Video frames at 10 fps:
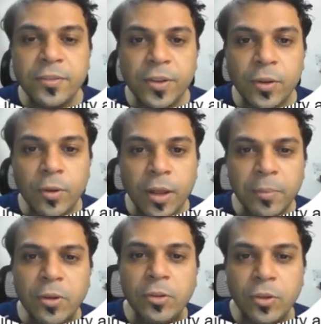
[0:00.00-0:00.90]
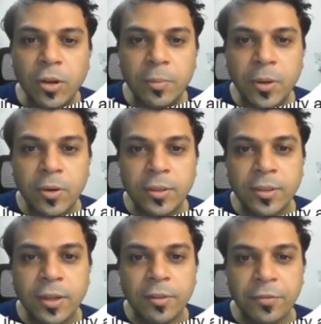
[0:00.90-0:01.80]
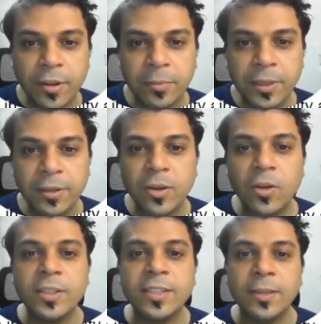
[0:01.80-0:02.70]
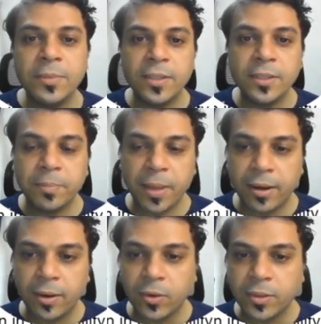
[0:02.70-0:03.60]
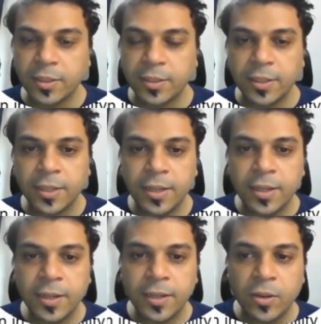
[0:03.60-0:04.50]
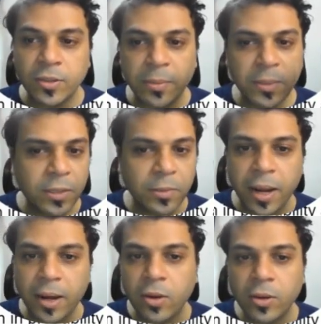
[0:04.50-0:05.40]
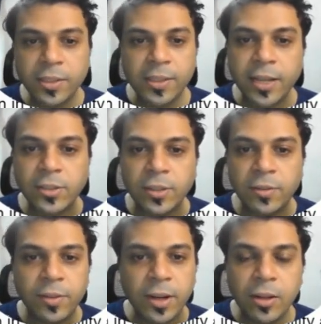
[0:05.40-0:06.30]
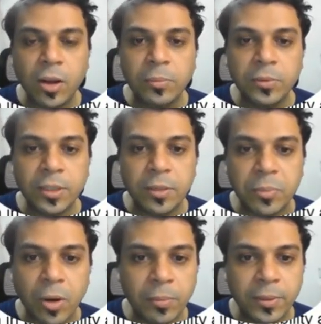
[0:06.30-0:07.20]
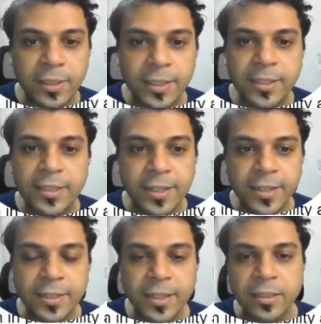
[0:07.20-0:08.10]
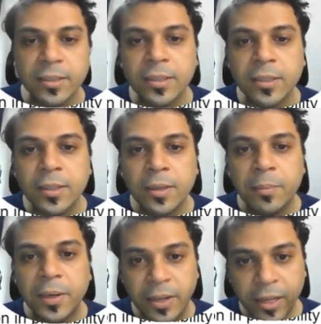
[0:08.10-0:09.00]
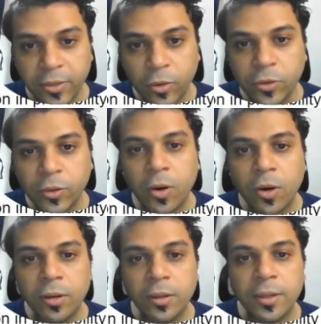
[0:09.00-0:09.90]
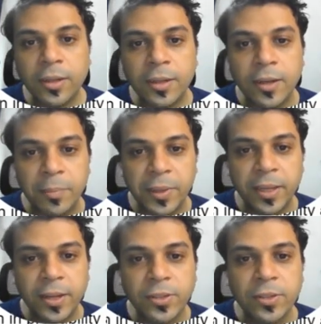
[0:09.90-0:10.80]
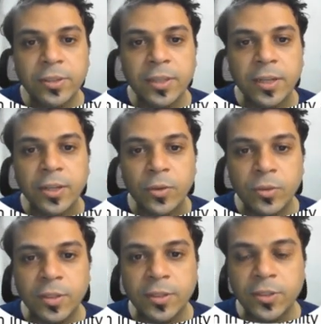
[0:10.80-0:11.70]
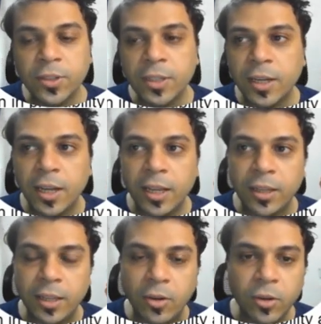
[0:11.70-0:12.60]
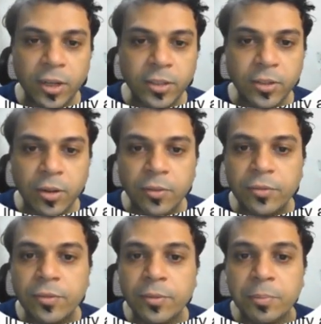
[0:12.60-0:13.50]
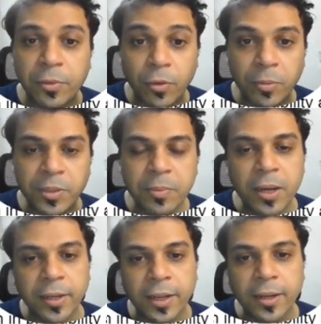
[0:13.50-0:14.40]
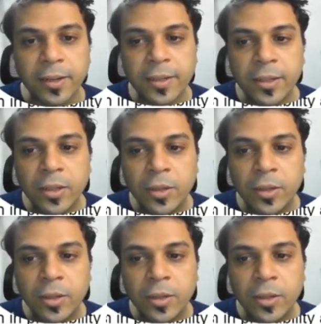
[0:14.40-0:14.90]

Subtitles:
In this video, I'm going to talk about a phenomenon called Simpson's paradox. Now, Simpson's paradox is actually very common in probability and statistics, but it has also got implications and usage in the context of performance marketing.